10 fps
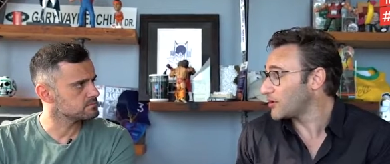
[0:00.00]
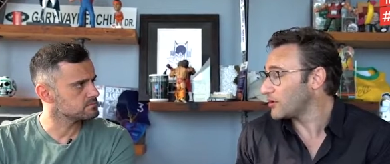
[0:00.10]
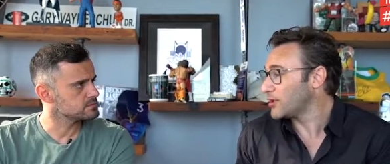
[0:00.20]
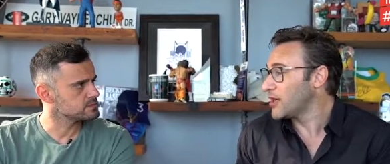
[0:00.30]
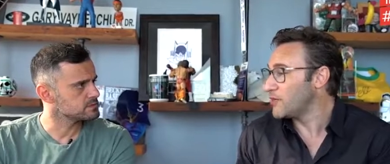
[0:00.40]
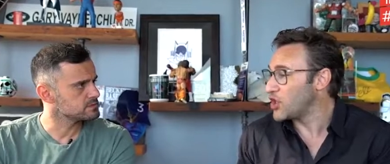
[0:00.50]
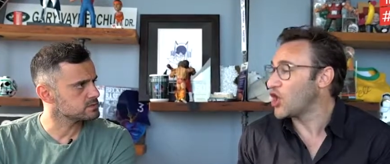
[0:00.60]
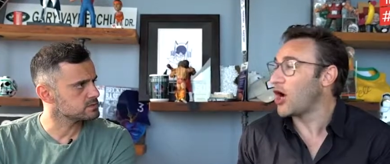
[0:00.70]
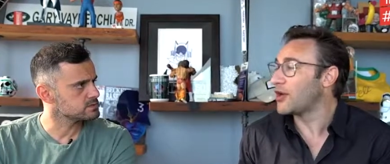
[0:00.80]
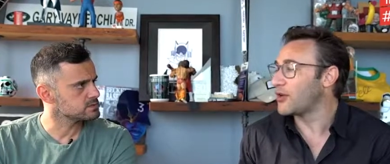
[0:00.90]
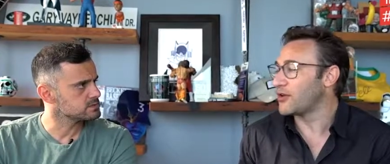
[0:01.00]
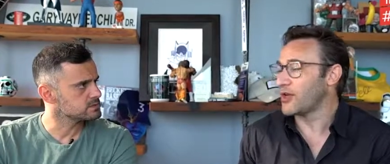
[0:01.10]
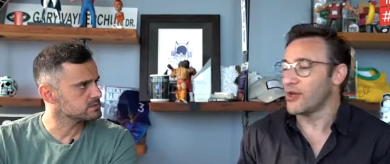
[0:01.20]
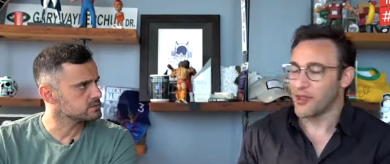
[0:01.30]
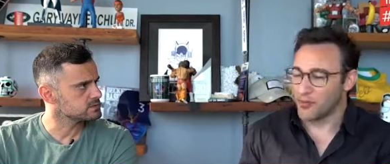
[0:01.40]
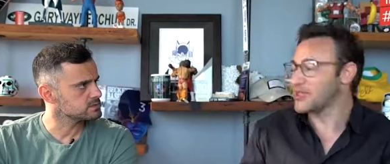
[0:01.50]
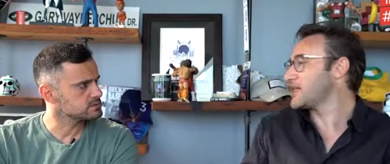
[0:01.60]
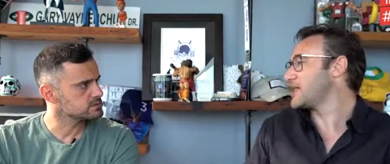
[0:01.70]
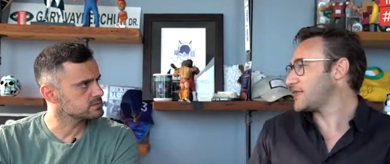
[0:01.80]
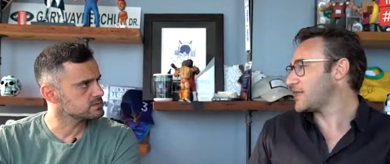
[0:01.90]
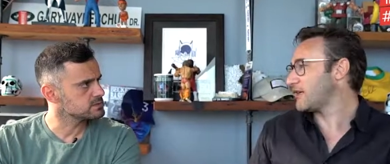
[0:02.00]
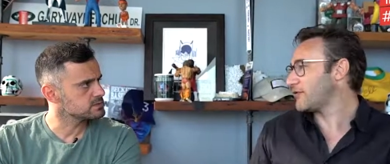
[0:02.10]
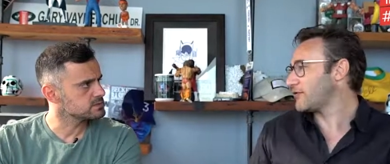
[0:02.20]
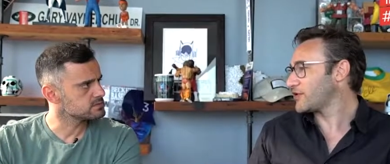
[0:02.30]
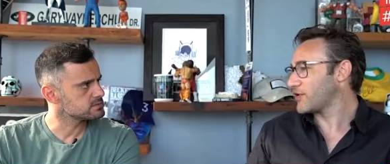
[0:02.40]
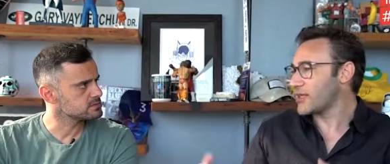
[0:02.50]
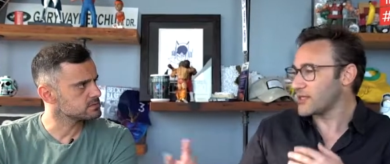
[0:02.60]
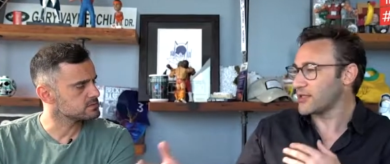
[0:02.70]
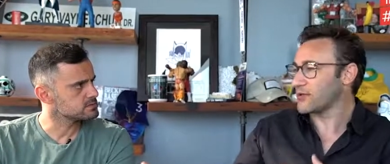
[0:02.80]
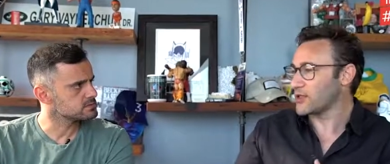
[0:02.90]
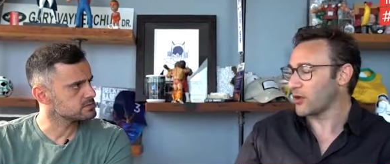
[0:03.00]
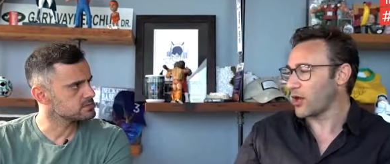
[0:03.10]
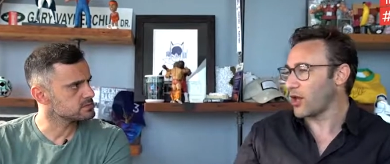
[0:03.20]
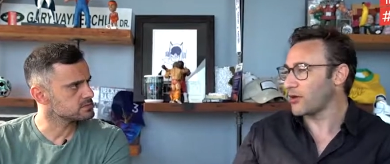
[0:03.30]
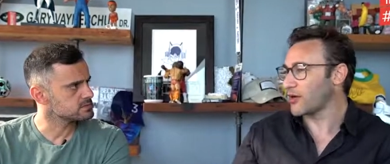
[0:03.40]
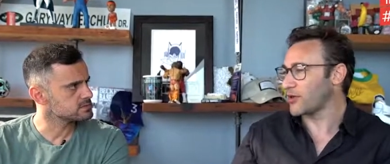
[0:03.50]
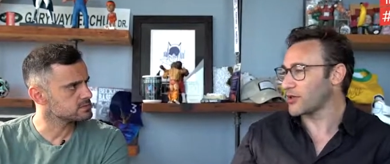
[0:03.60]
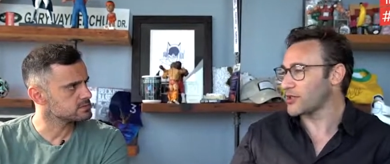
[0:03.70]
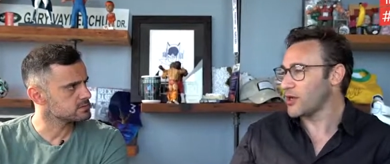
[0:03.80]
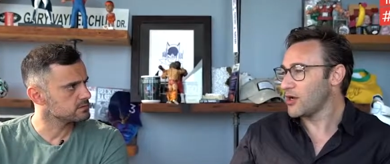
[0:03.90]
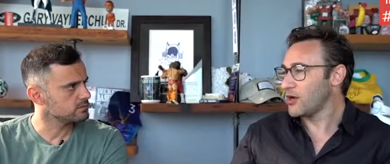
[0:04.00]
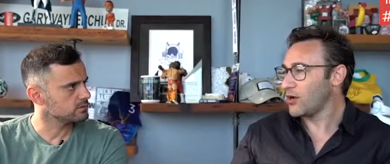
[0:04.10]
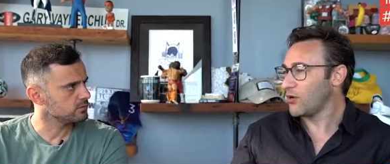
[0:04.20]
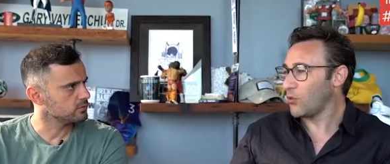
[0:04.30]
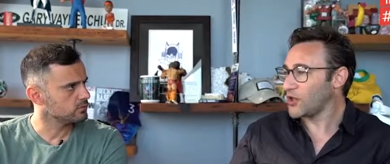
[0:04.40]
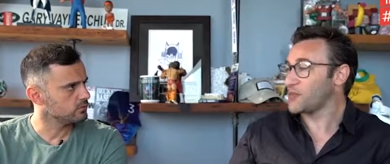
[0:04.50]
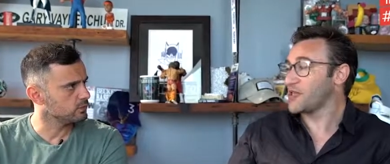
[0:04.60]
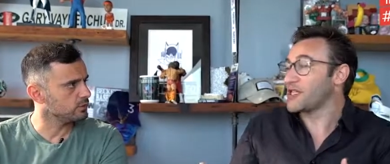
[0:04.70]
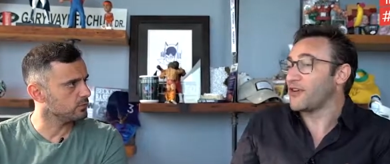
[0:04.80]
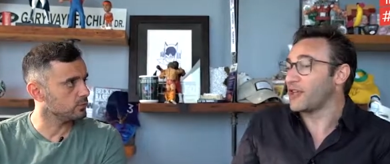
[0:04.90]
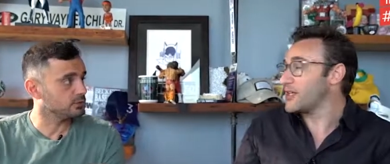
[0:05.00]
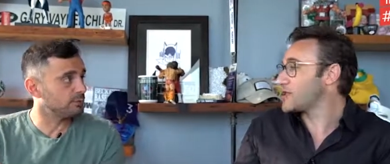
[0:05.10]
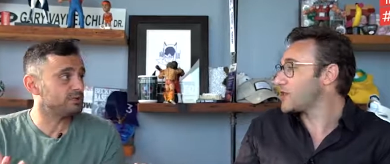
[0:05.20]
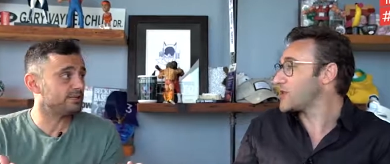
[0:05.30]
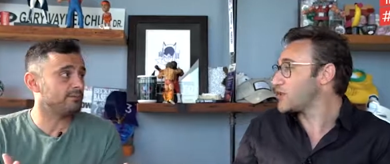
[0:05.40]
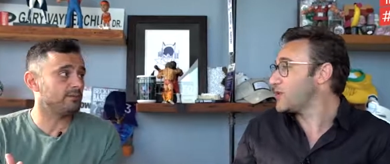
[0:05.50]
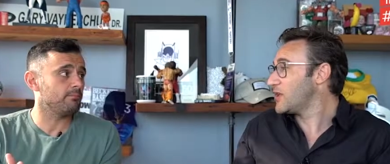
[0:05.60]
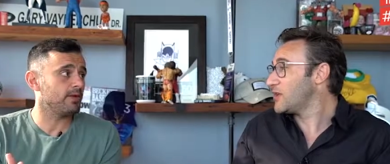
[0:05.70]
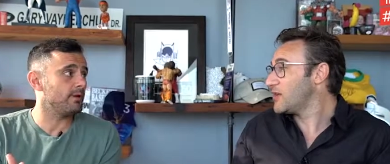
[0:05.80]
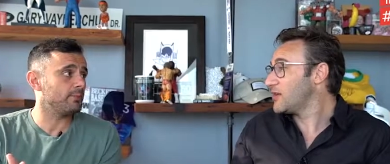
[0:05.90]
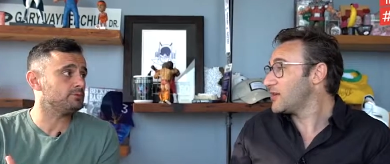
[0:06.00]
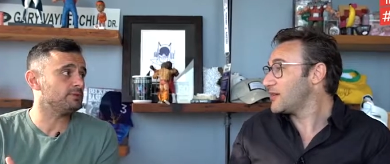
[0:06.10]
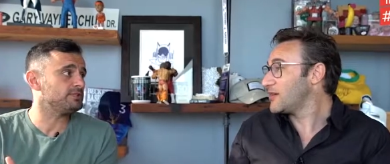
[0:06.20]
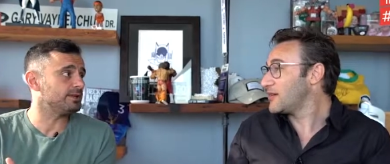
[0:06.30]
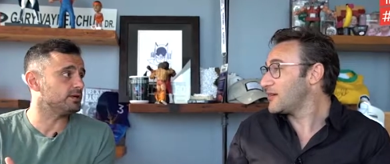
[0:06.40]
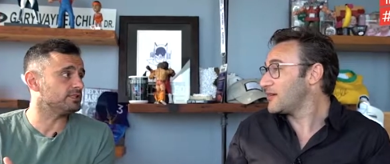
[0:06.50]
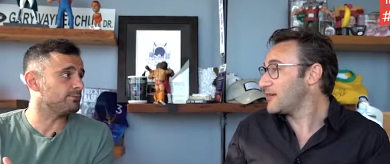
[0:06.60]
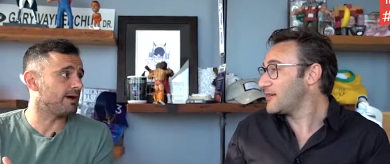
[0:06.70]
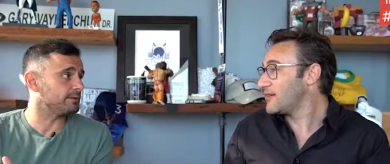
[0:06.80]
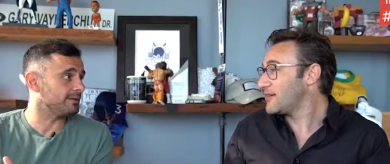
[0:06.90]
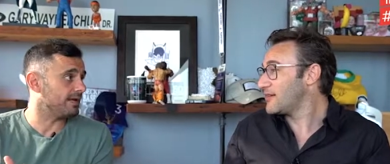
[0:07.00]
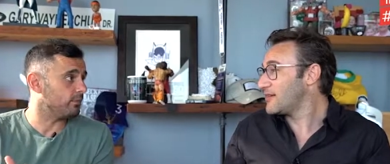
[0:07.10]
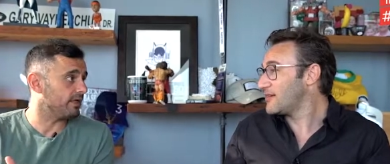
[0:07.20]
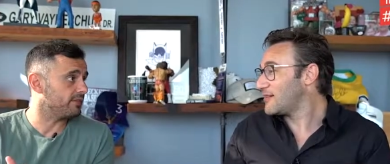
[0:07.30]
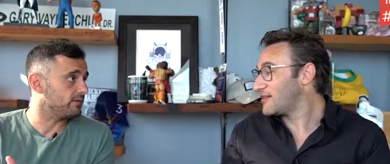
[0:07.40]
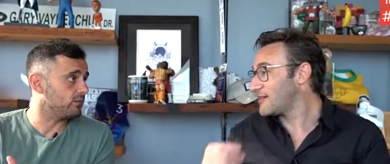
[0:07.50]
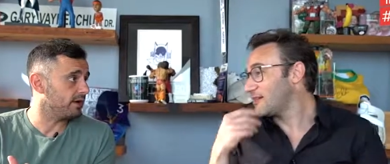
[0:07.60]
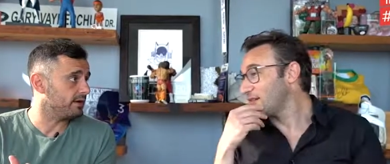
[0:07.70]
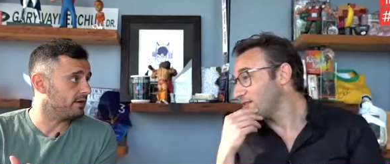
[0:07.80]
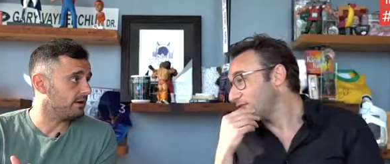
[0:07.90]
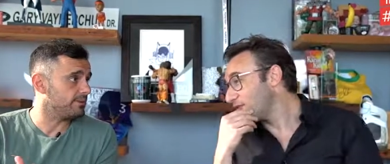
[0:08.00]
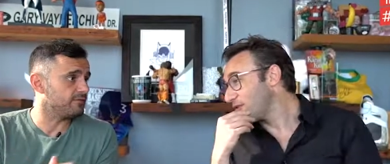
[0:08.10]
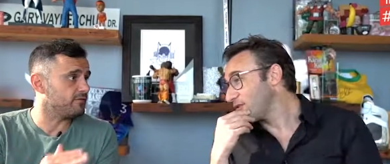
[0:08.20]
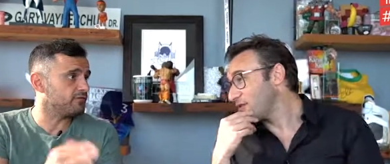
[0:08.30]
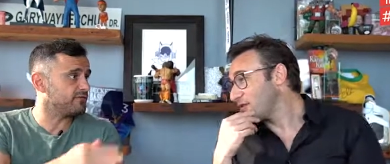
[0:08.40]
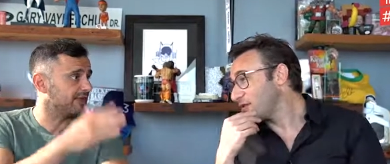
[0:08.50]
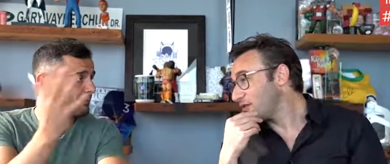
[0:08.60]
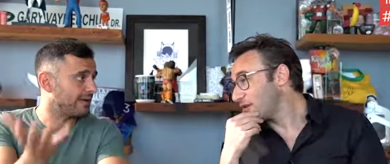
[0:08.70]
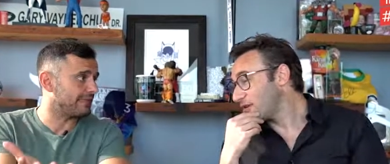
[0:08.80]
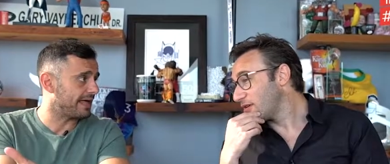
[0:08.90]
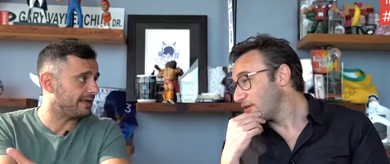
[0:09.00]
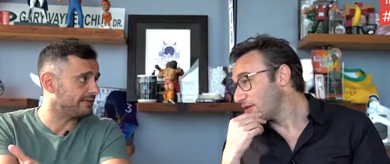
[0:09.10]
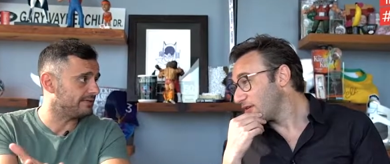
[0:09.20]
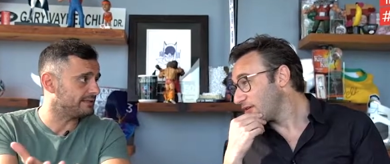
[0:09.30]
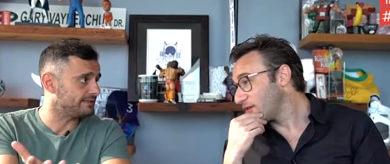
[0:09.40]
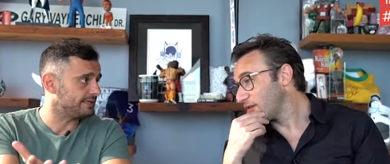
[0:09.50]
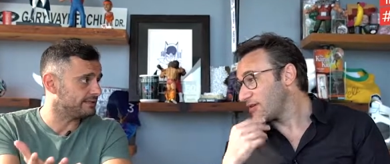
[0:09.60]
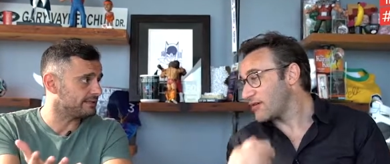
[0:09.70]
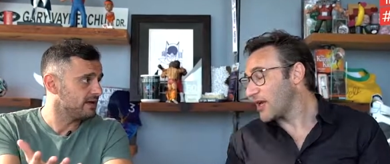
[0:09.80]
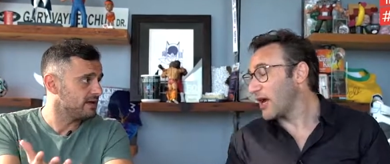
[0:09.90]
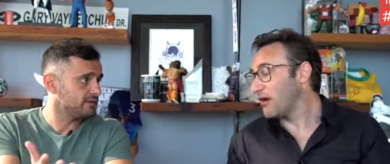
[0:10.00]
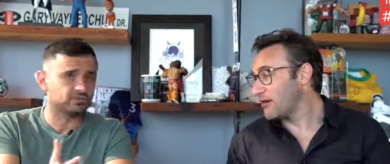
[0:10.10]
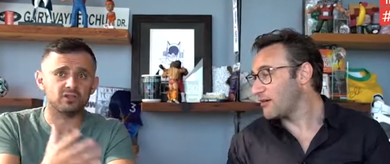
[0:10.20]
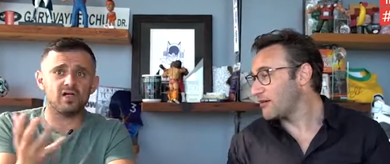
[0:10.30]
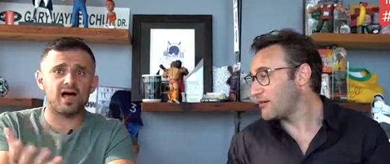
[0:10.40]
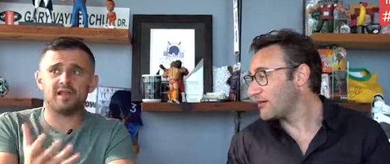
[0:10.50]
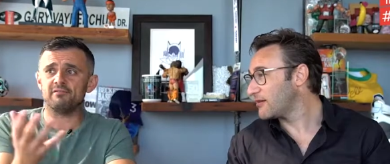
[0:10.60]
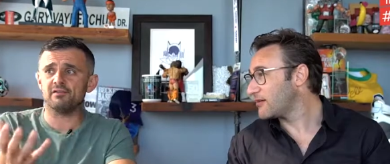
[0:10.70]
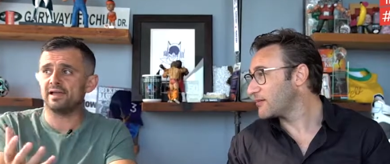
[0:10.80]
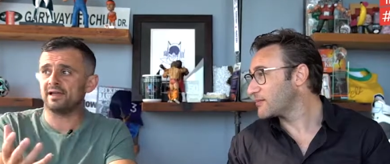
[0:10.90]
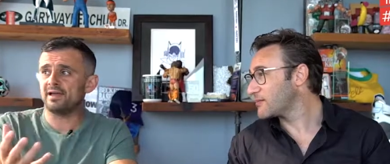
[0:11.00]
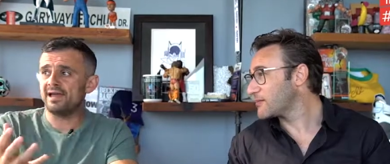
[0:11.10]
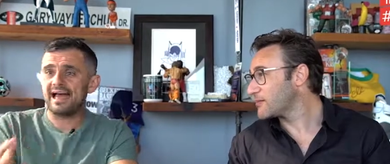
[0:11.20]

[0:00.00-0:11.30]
Speaker 1: build beyond the business itself. So he's into adult coloring books what specifically? Which puts him,
Speaker 2: by the way, which puts him in a good spot to begin with, right? I mean, if you just think about that in thesis, yeah. there's a lot of like